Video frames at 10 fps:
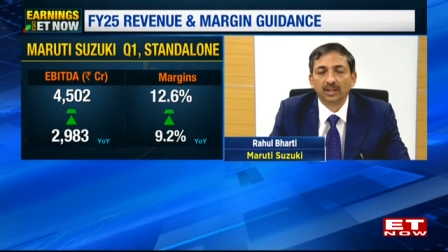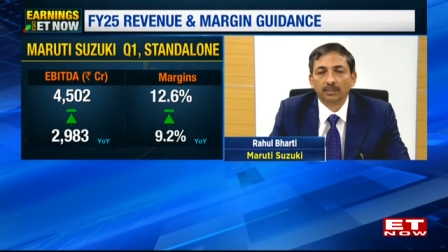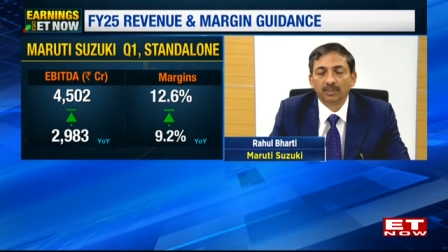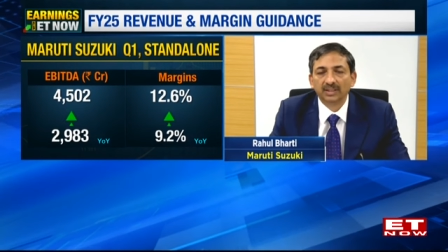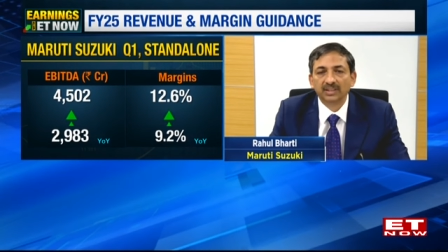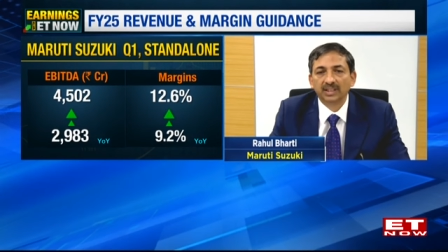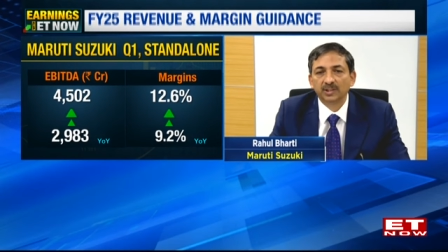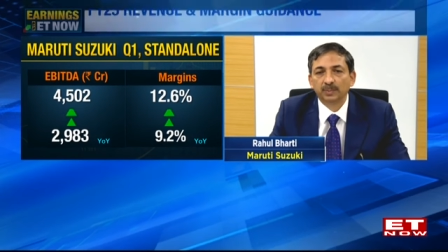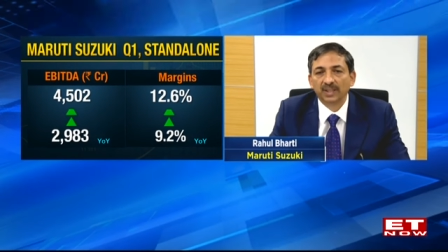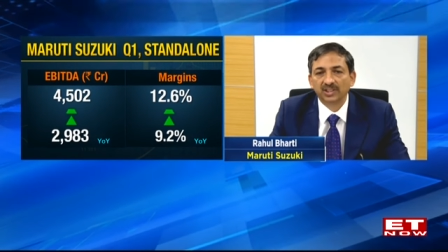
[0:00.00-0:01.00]
margin
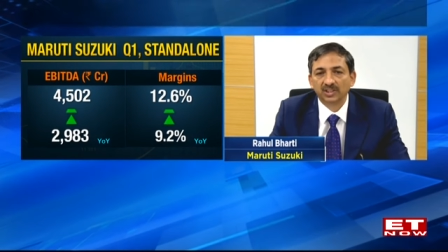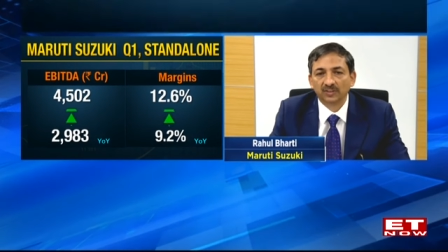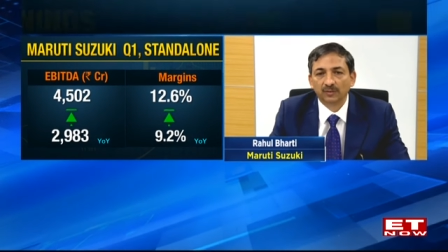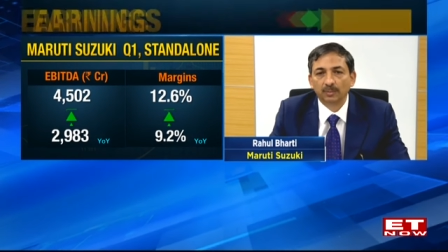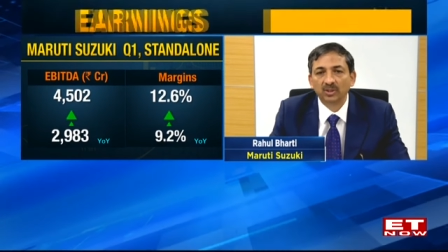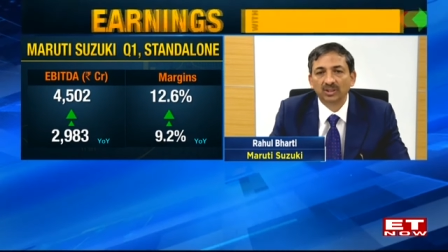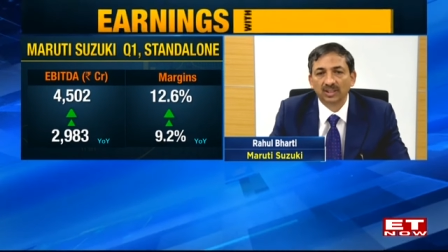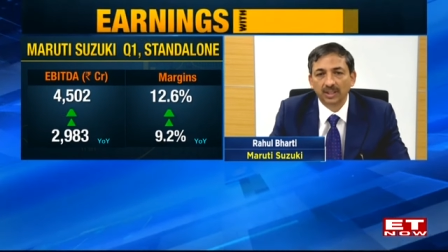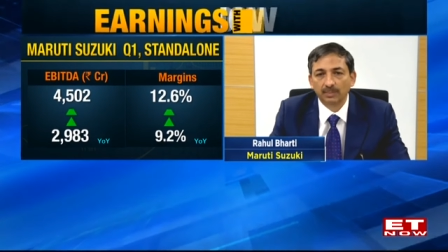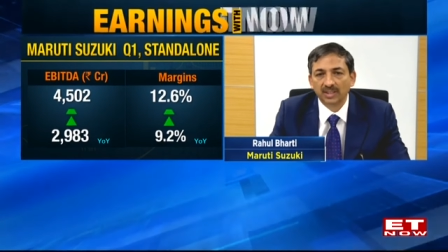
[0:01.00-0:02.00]
expansion of about
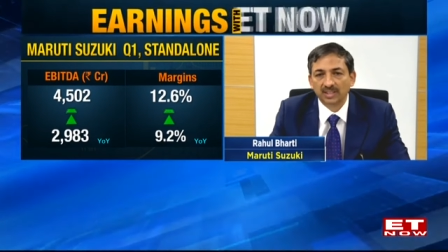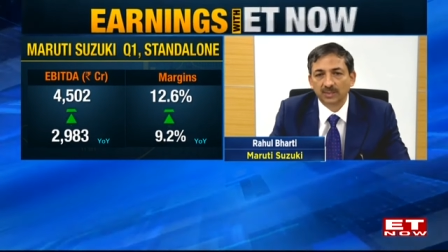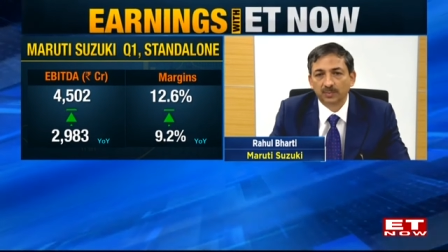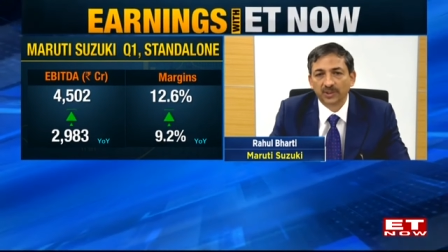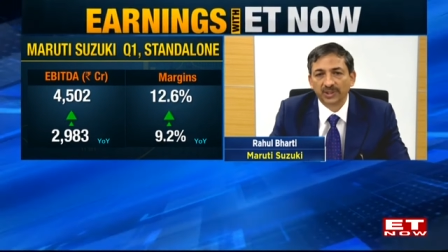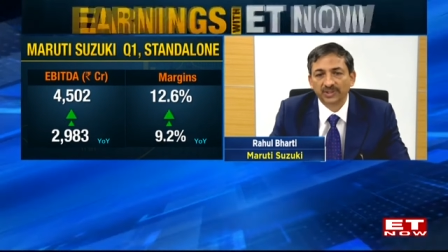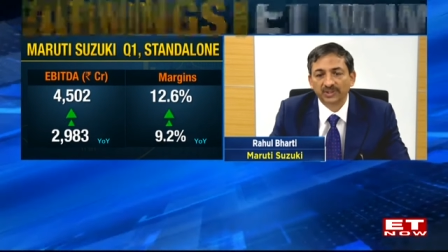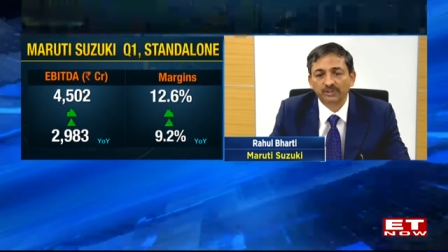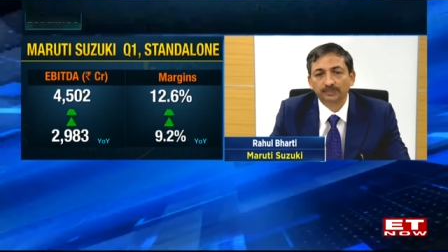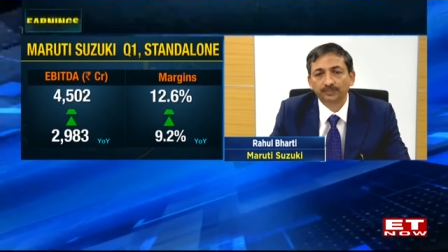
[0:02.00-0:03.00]
30 basis points.